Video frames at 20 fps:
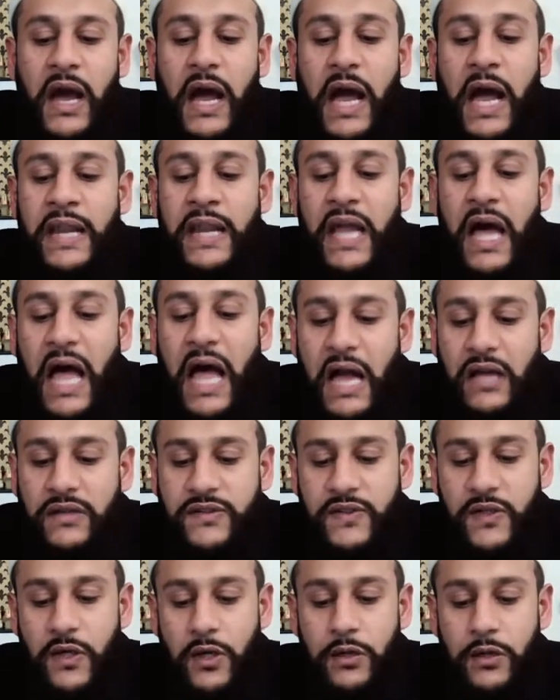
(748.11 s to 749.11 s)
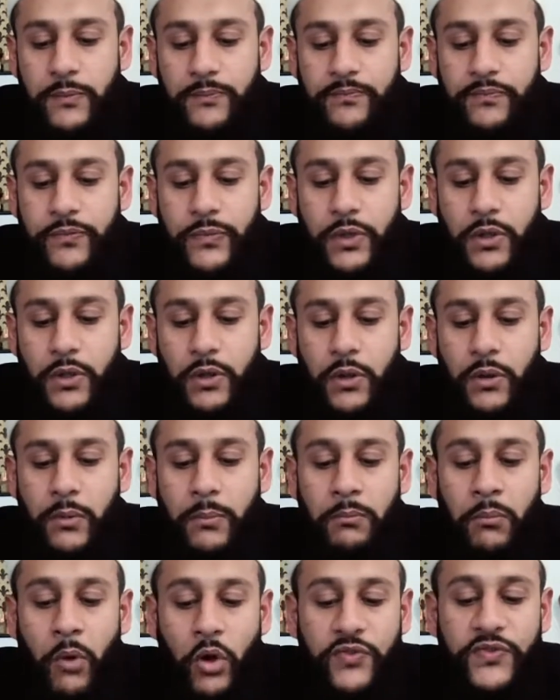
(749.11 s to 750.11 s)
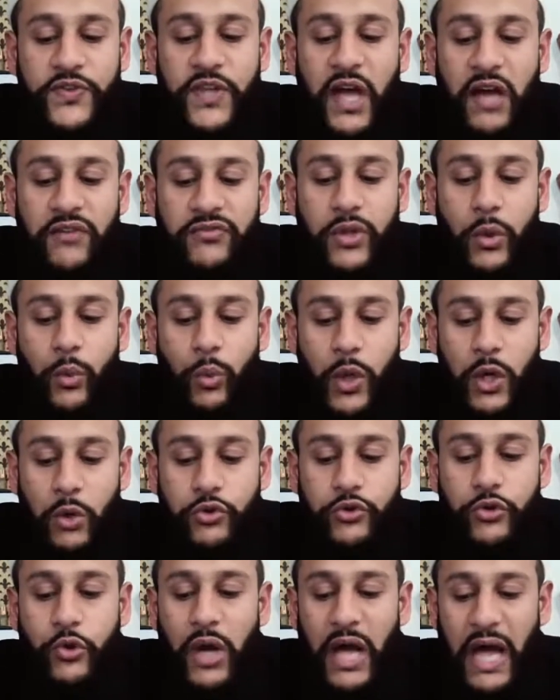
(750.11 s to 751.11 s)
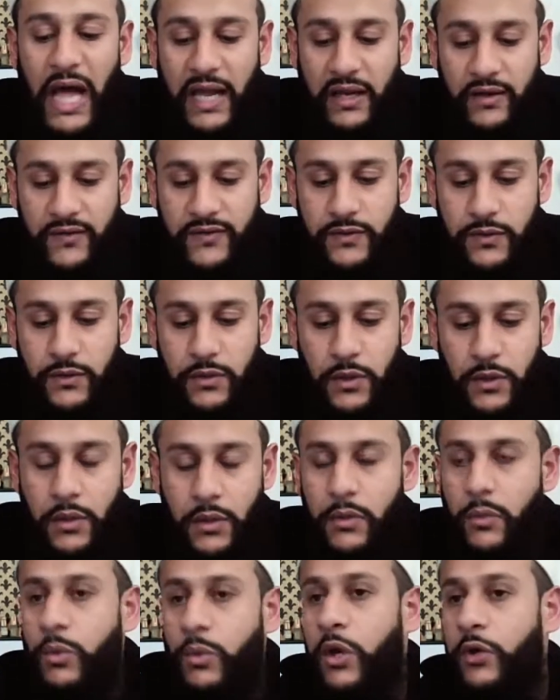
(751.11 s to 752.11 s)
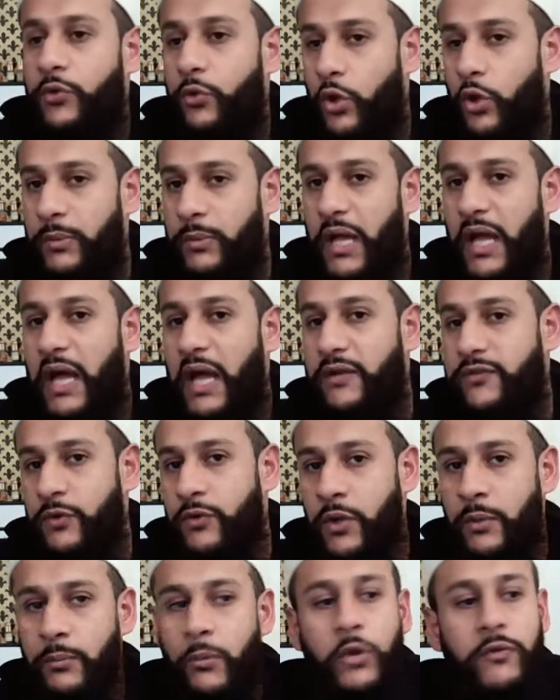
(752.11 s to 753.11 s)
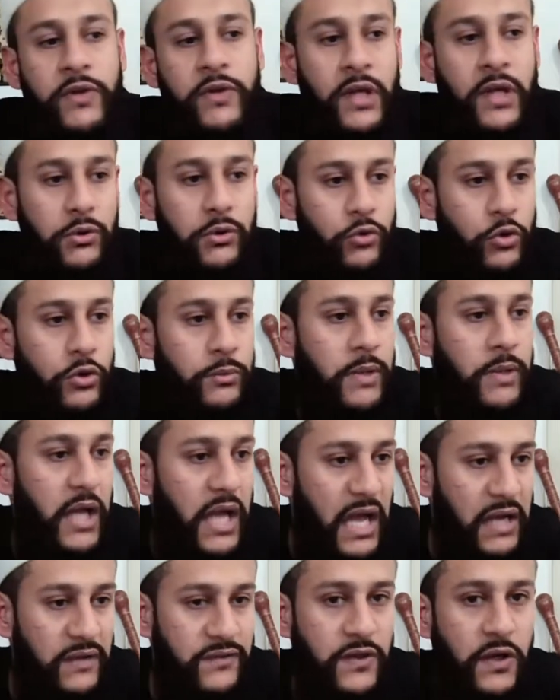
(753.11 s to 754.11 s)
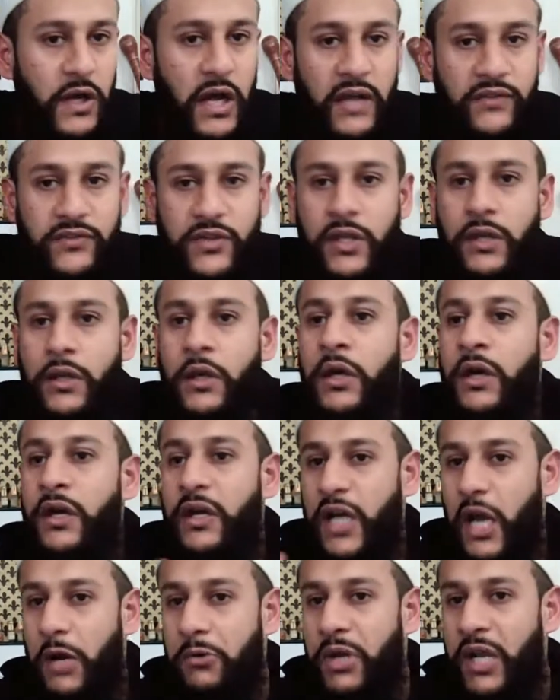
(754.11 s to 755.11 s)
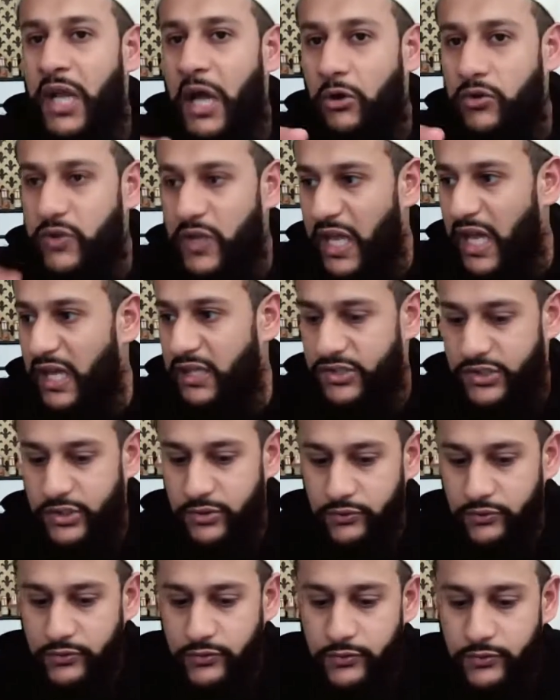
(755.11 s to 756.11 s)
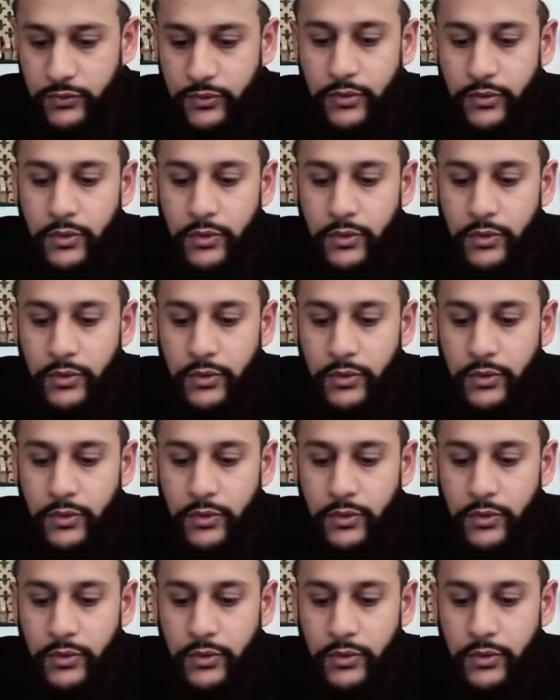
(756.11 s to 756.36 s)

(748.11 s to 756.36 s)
An actor must have the will to act. We're not talking about actor in a movie now. We're talking about actor as in carrying out actions.